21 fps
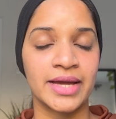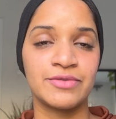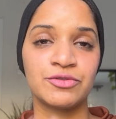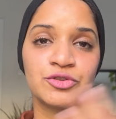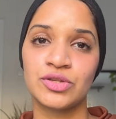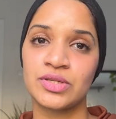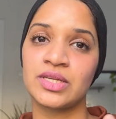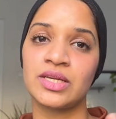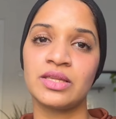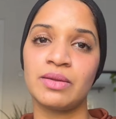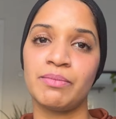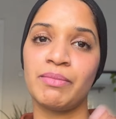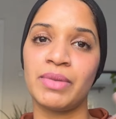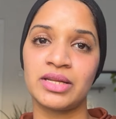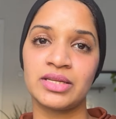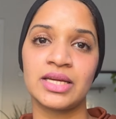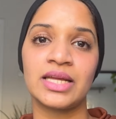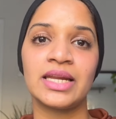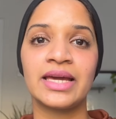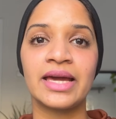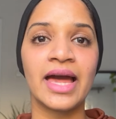would say the
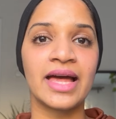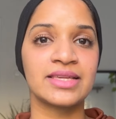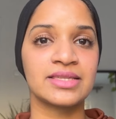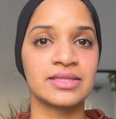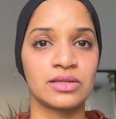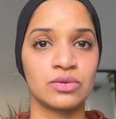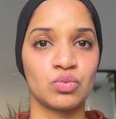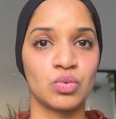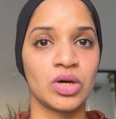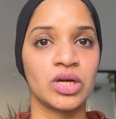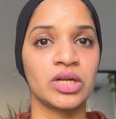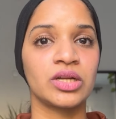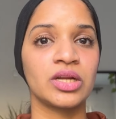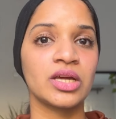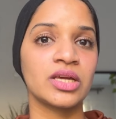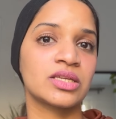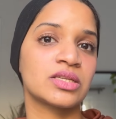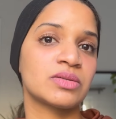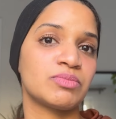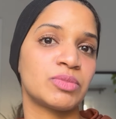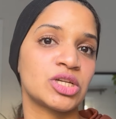Mandelic acid one
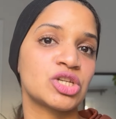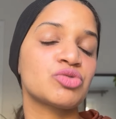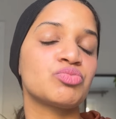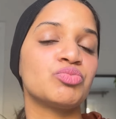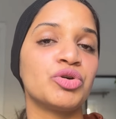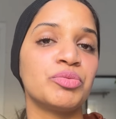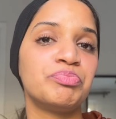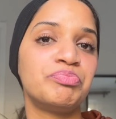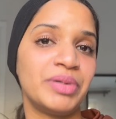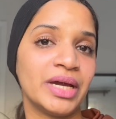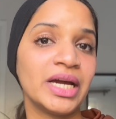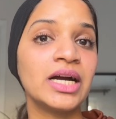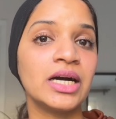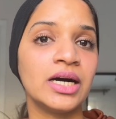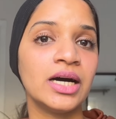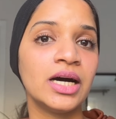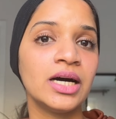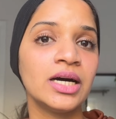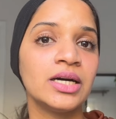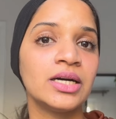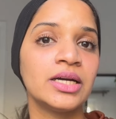is much more
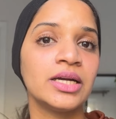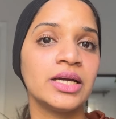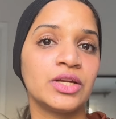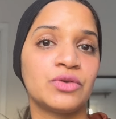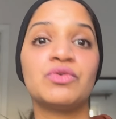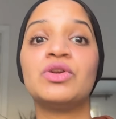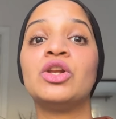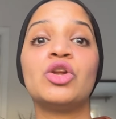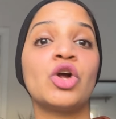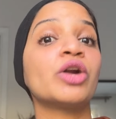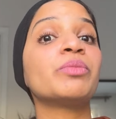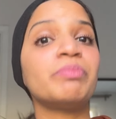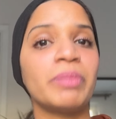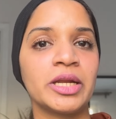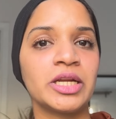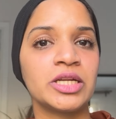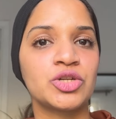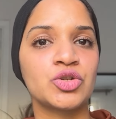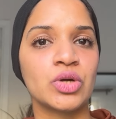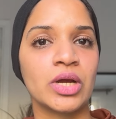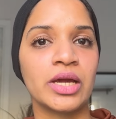bigger. It will not
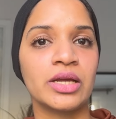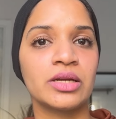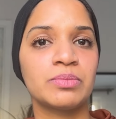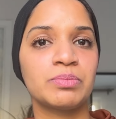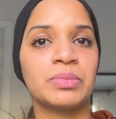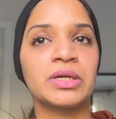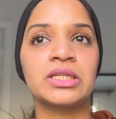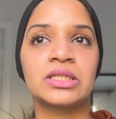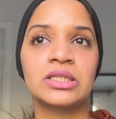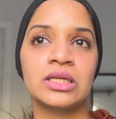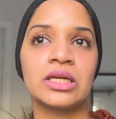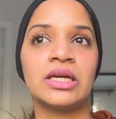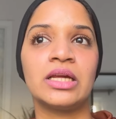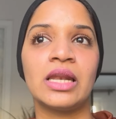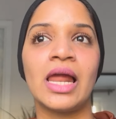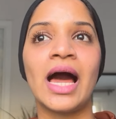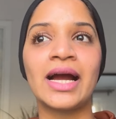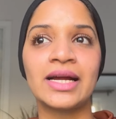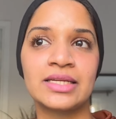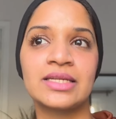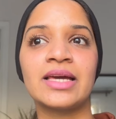penetrate, but the
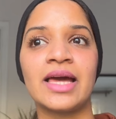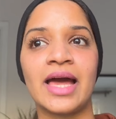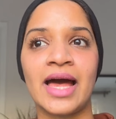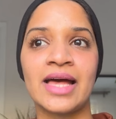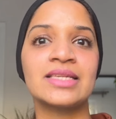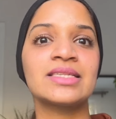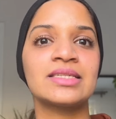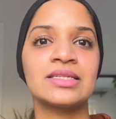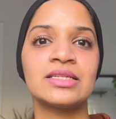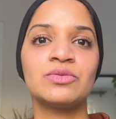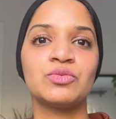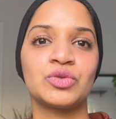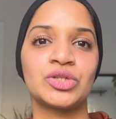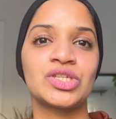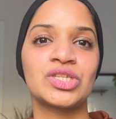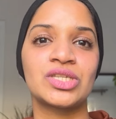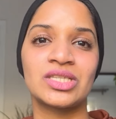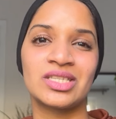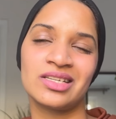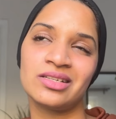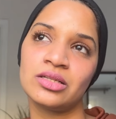lactic acid would
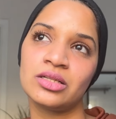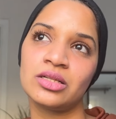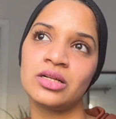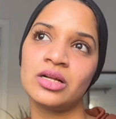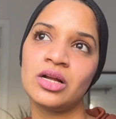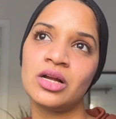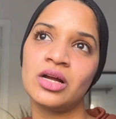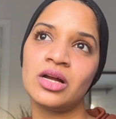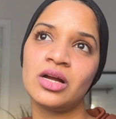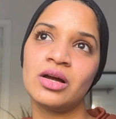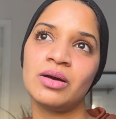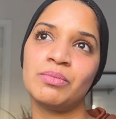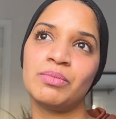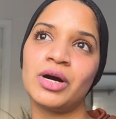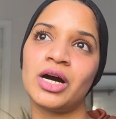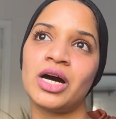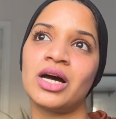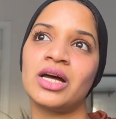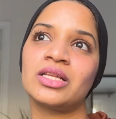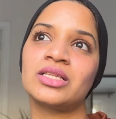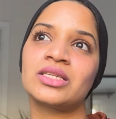still,
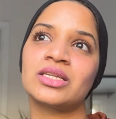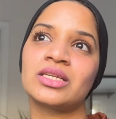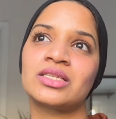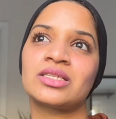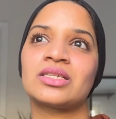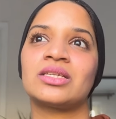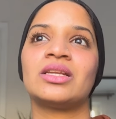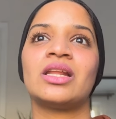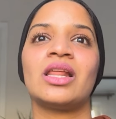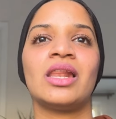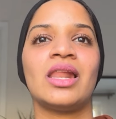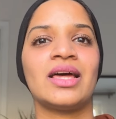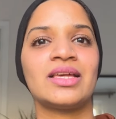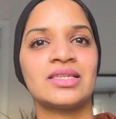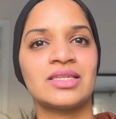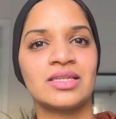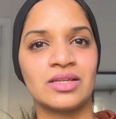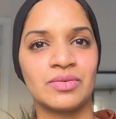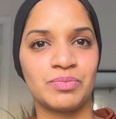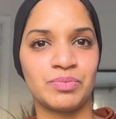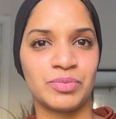but it's in a
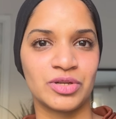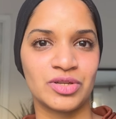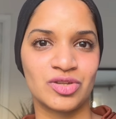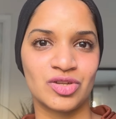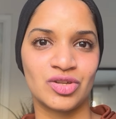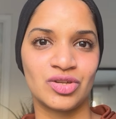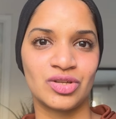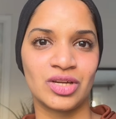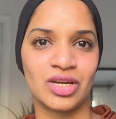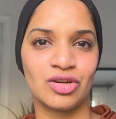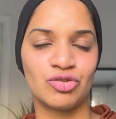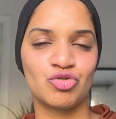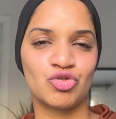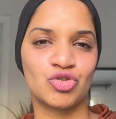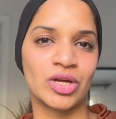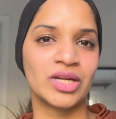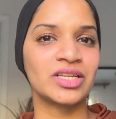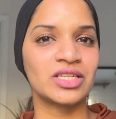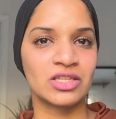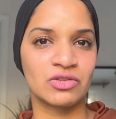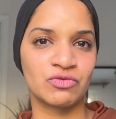lesser percentage,
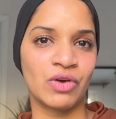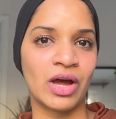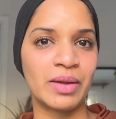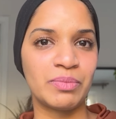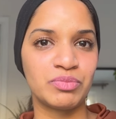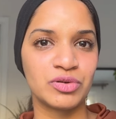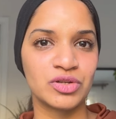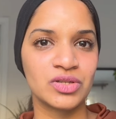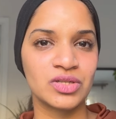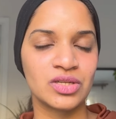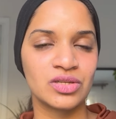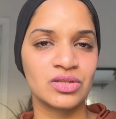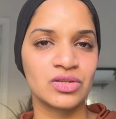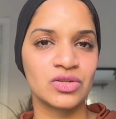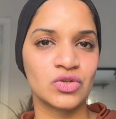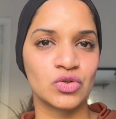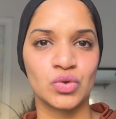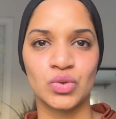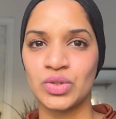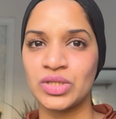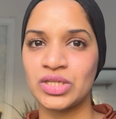that is 5%,
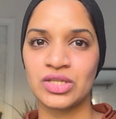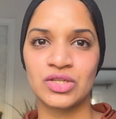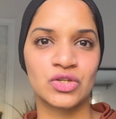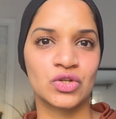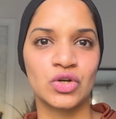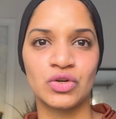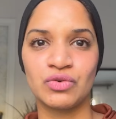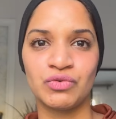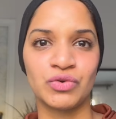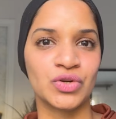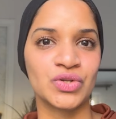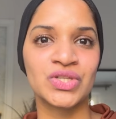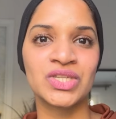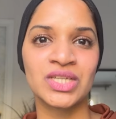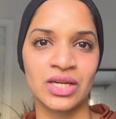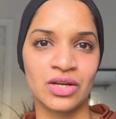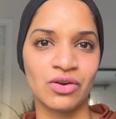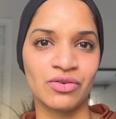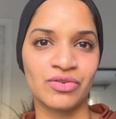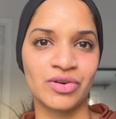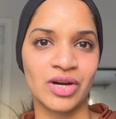so it is good for
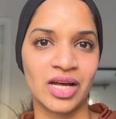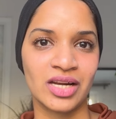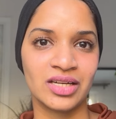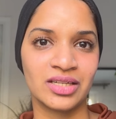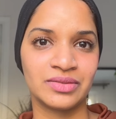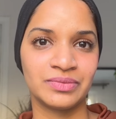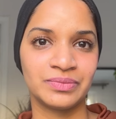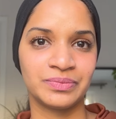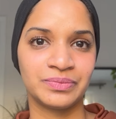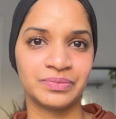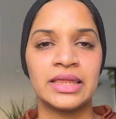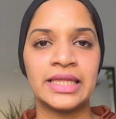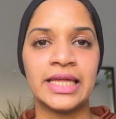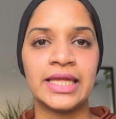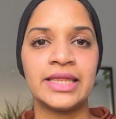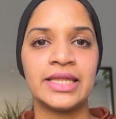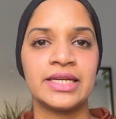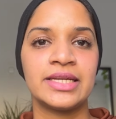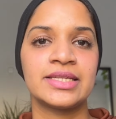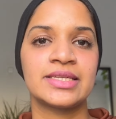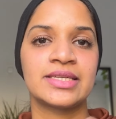skin of color. Then
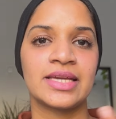there is